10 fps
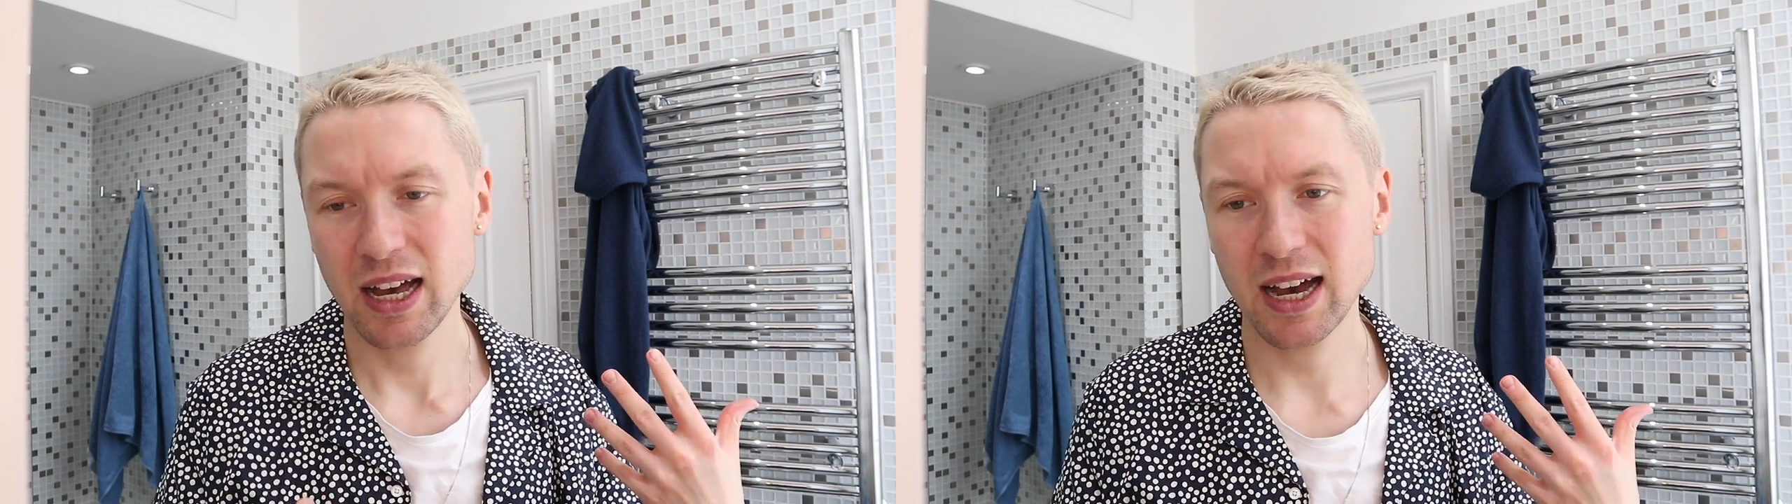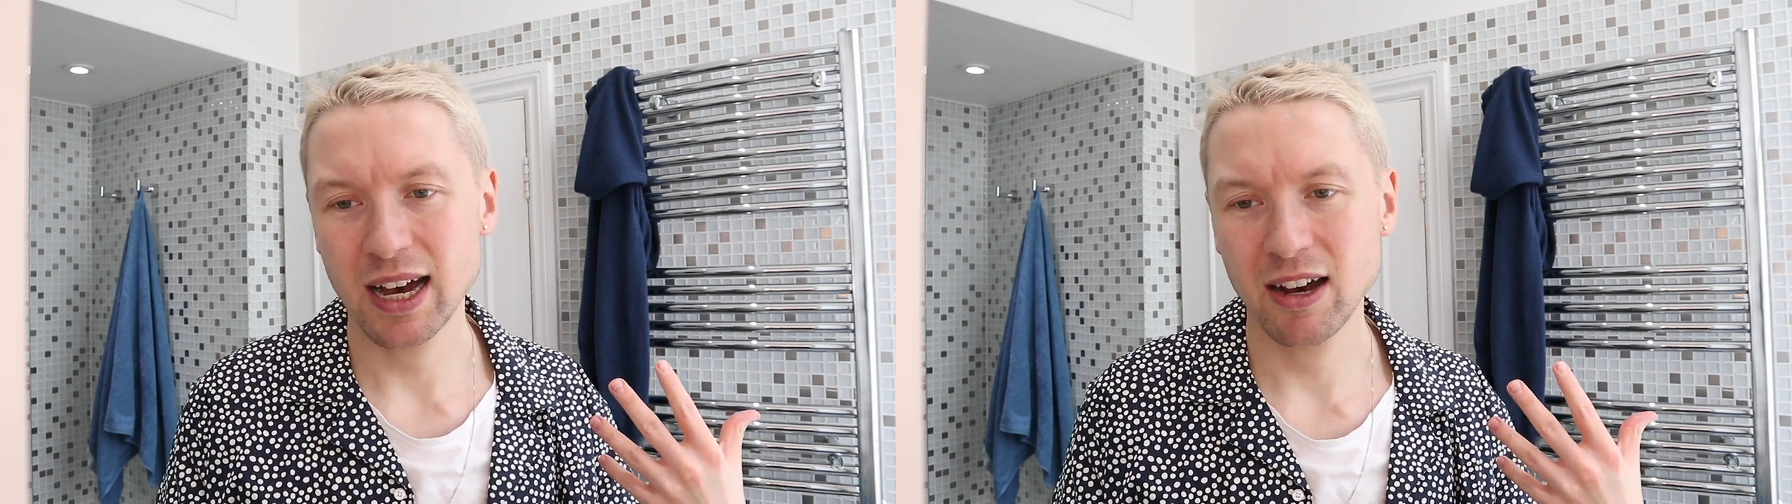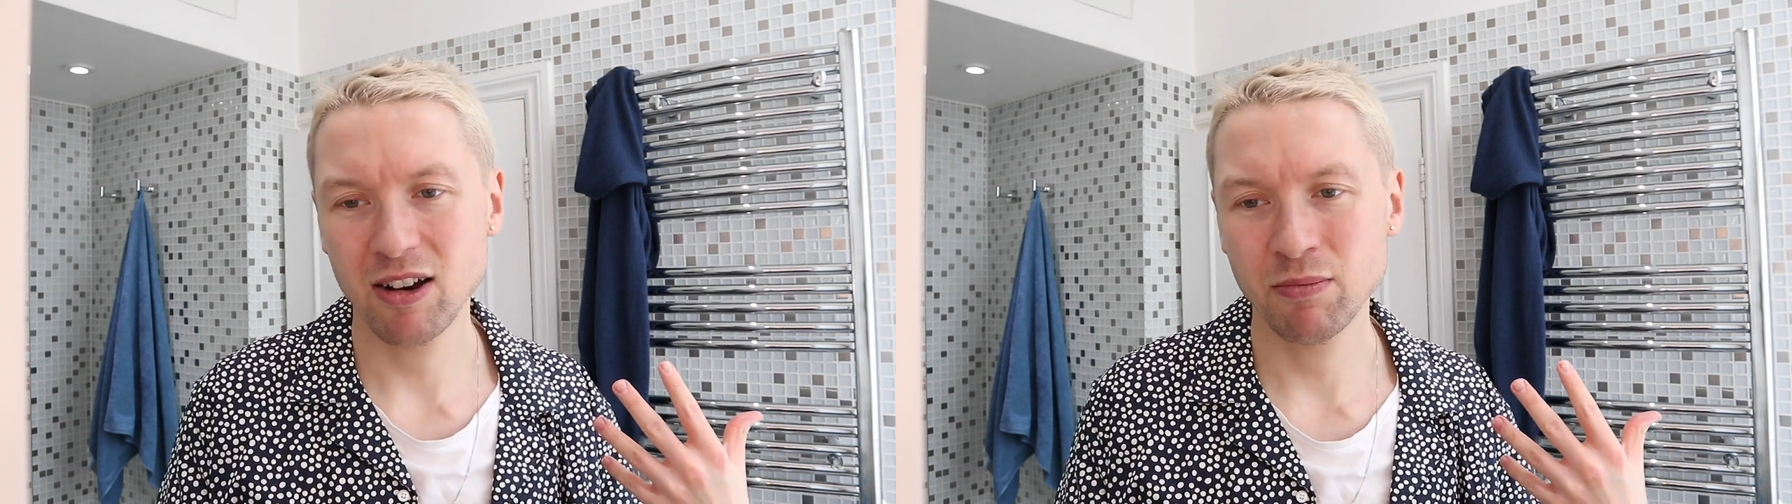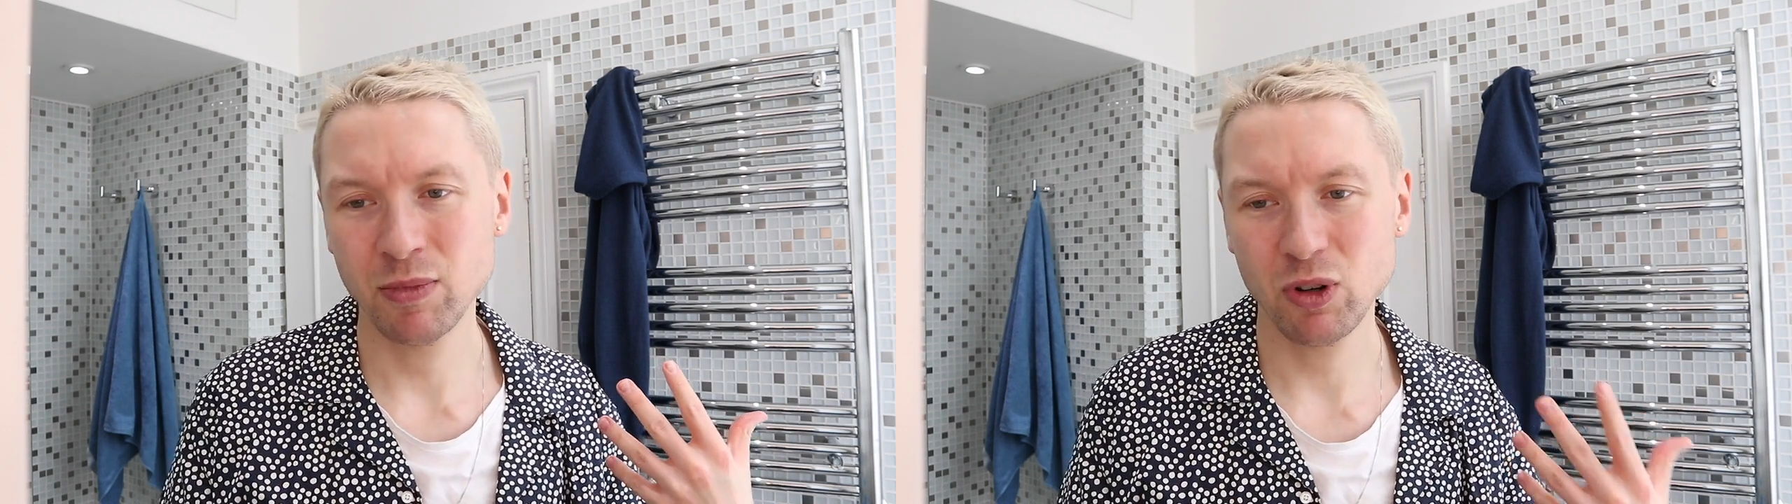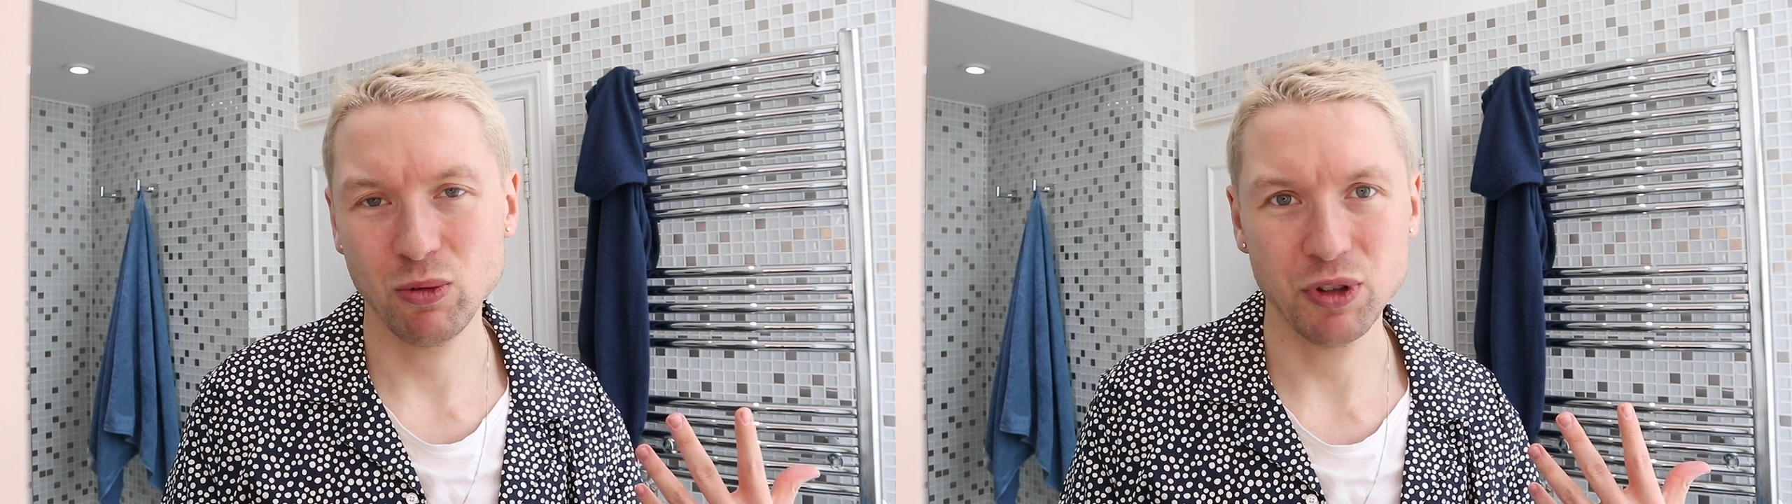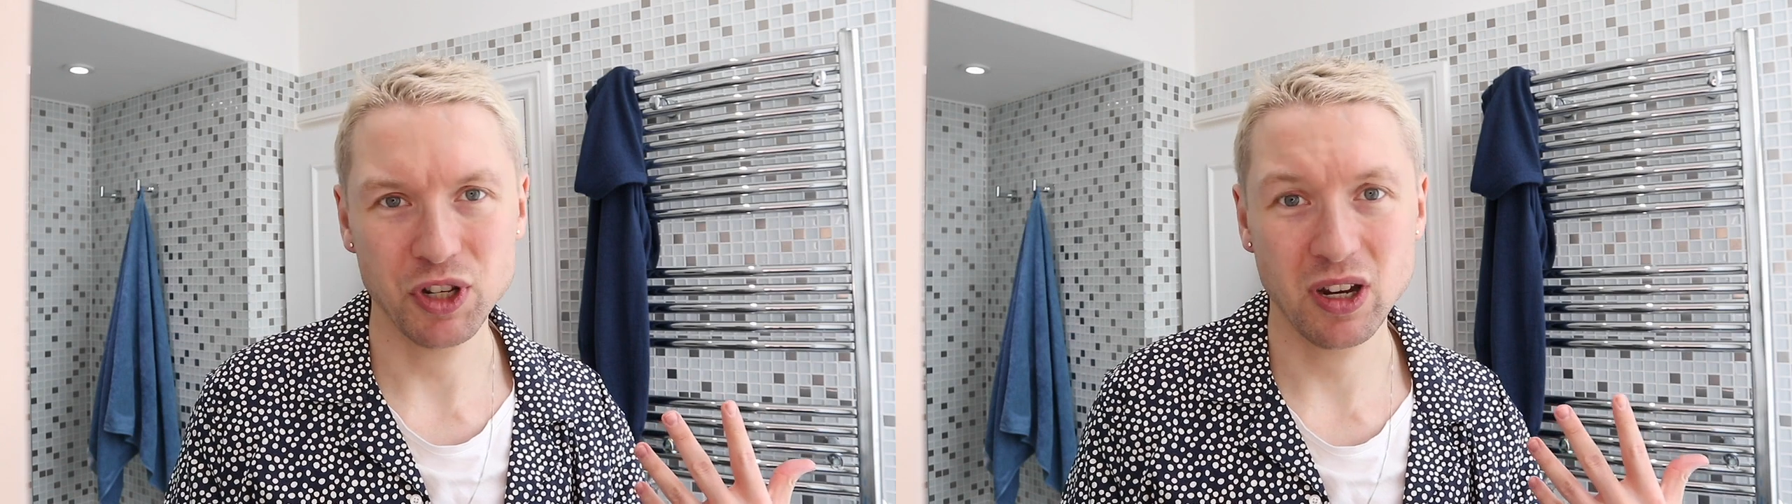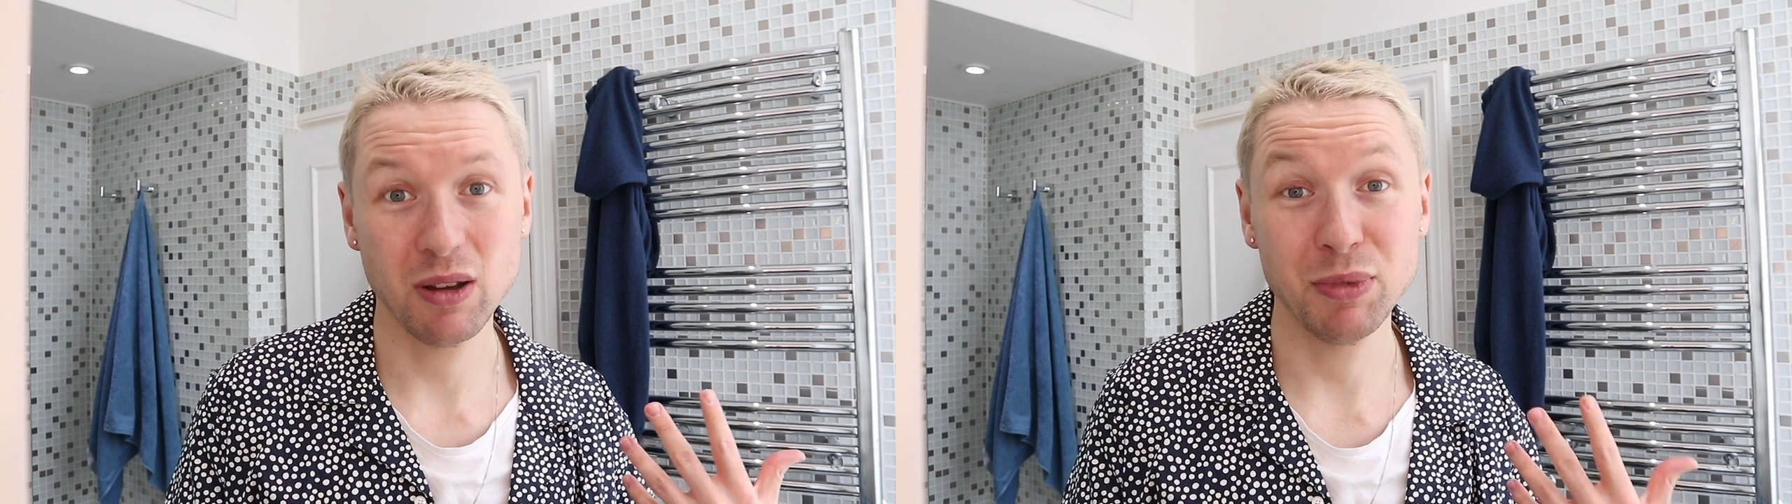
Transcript: not all the time,